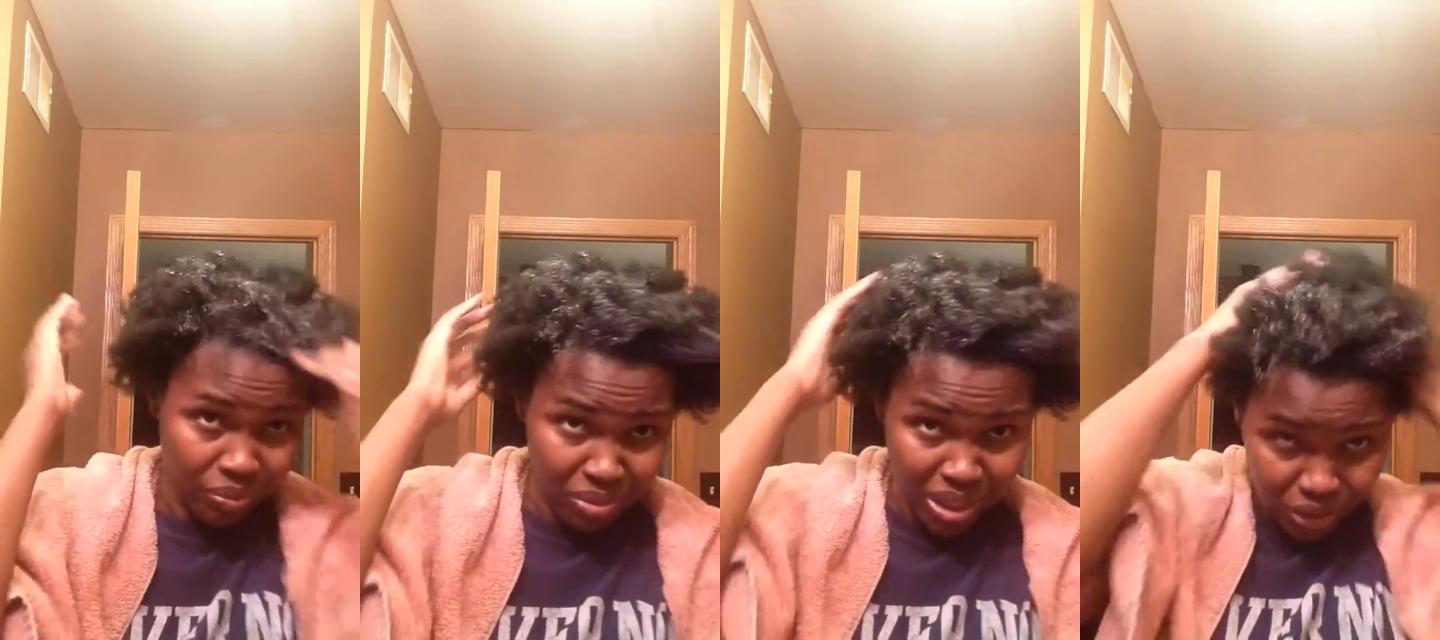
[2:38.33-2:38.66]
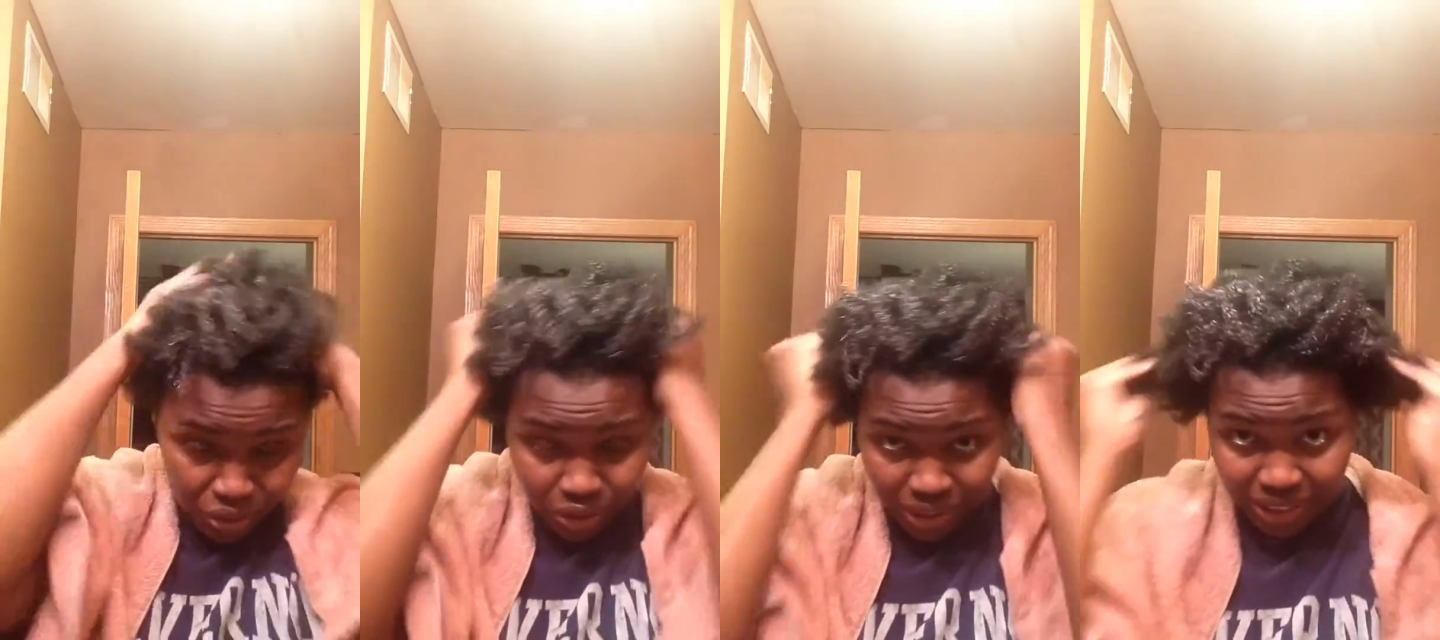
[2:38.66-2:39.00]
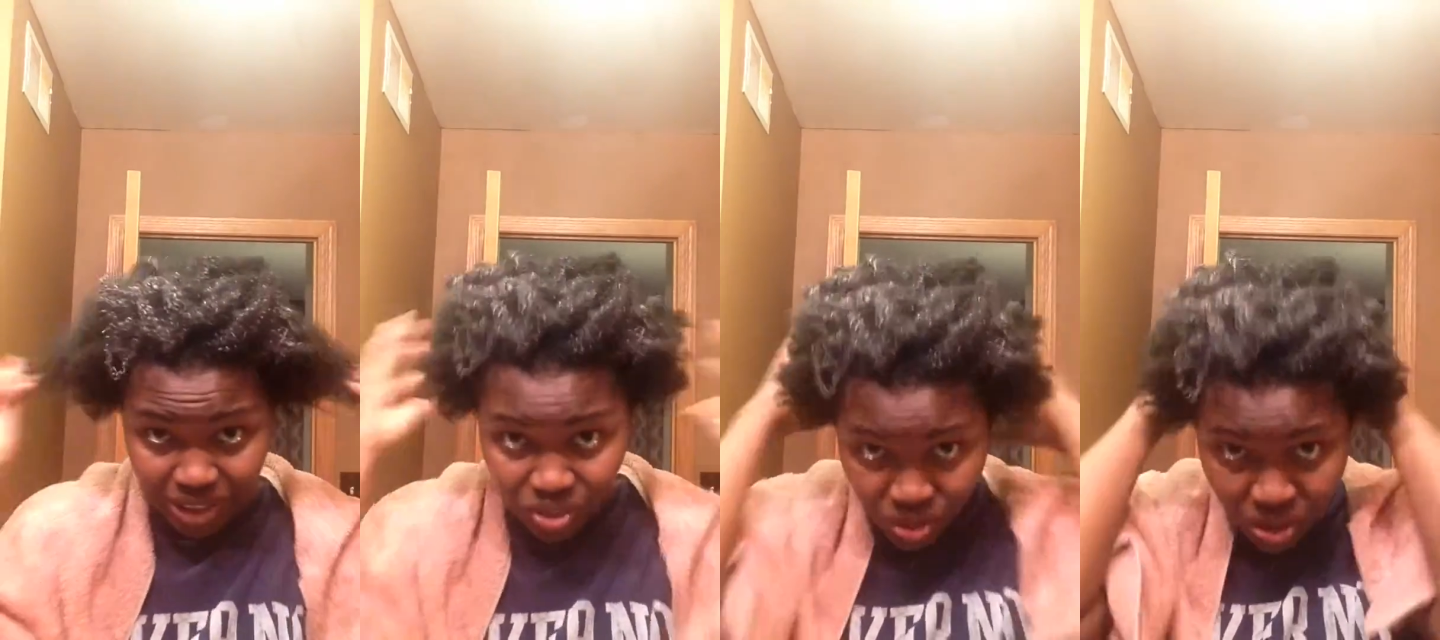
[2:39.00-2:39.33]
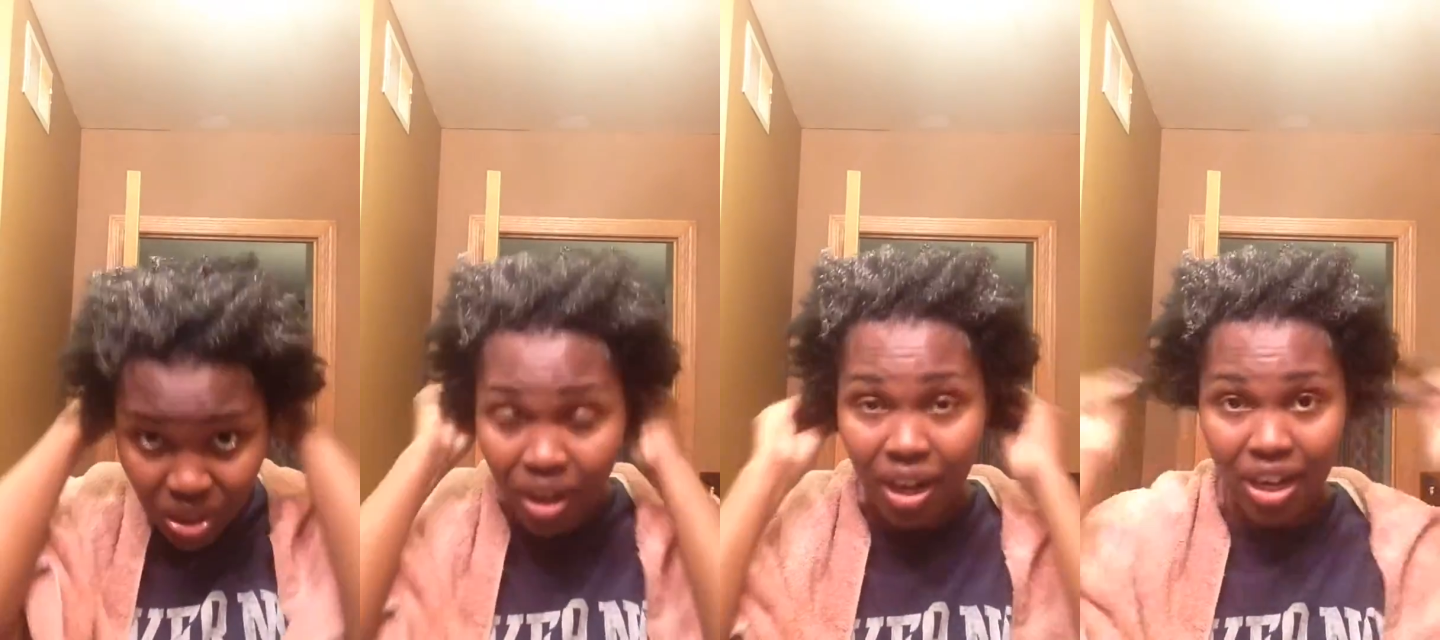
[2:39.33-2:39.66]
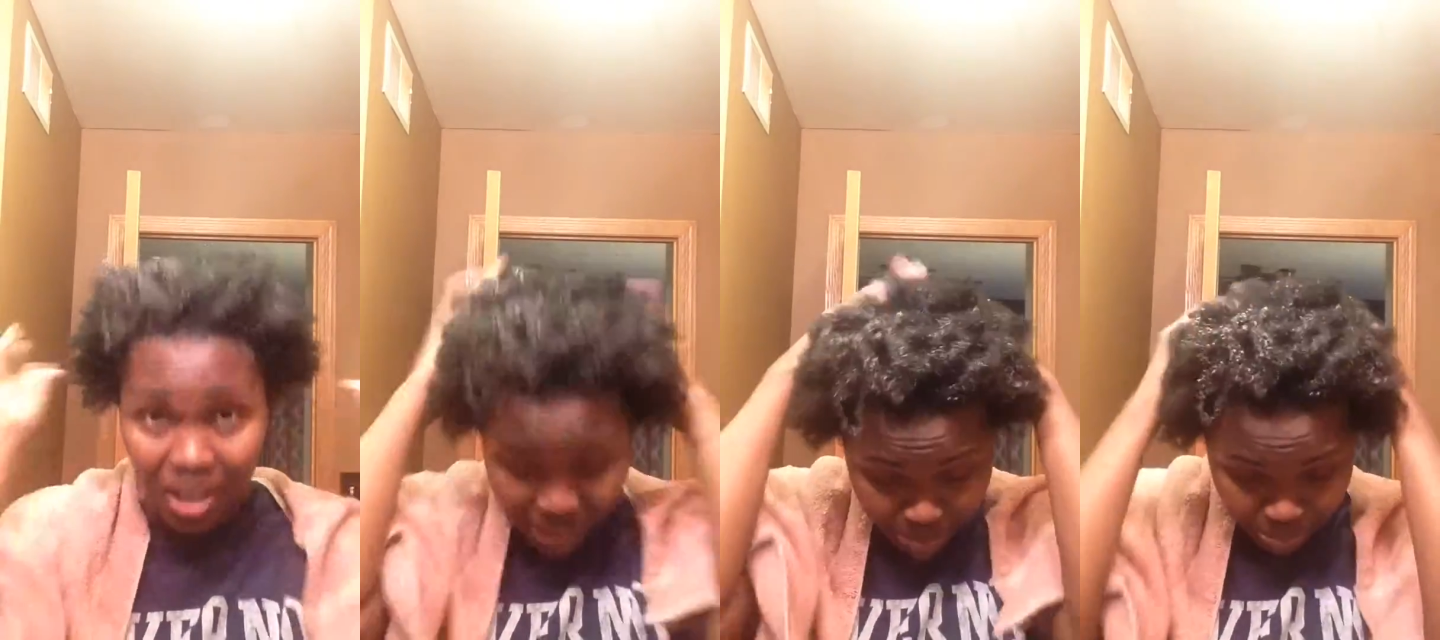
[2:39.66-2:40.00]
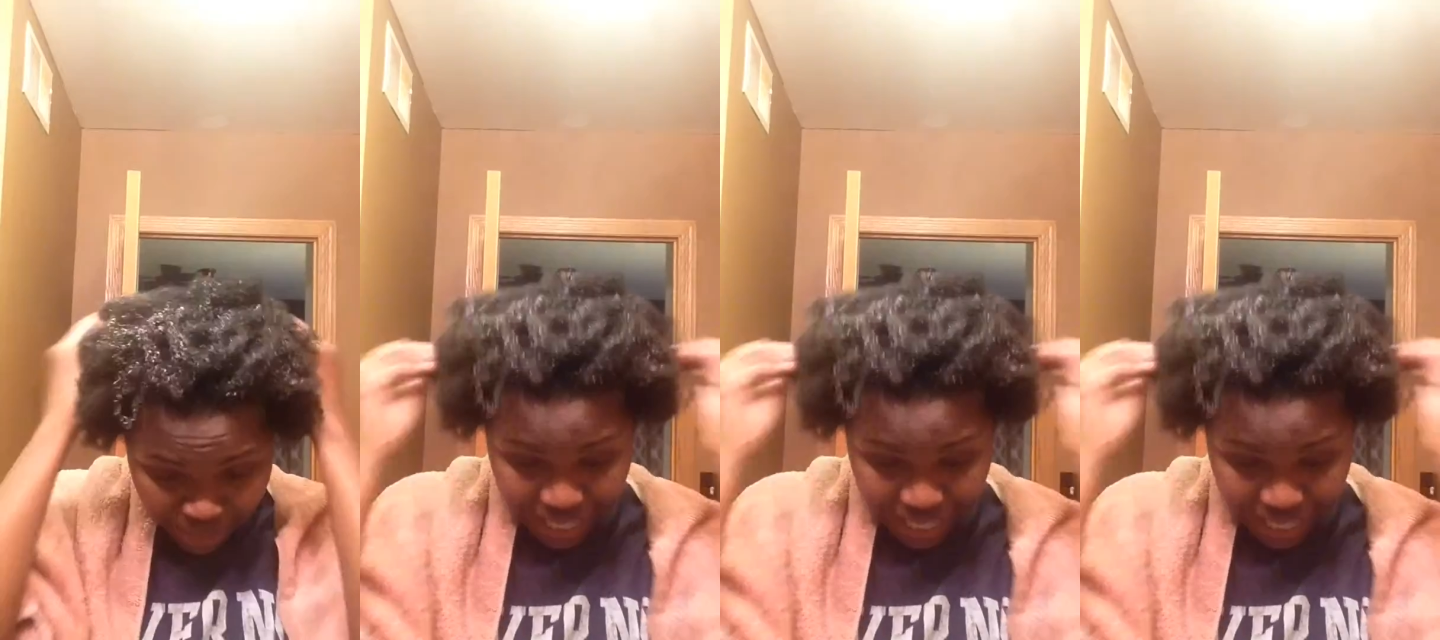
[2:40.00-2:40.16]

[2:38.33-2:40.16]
Make sure it gets all up